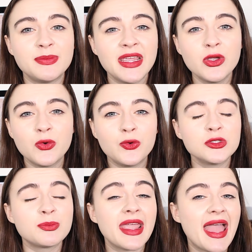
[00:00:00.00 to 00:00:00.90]
being
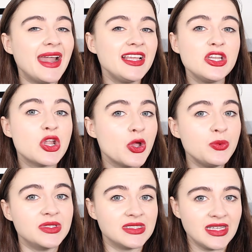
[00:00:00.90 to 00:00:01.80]
caused by any
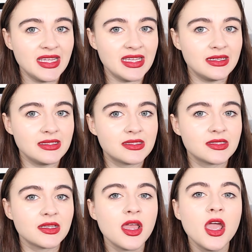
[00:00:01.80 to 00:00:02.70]
known disease.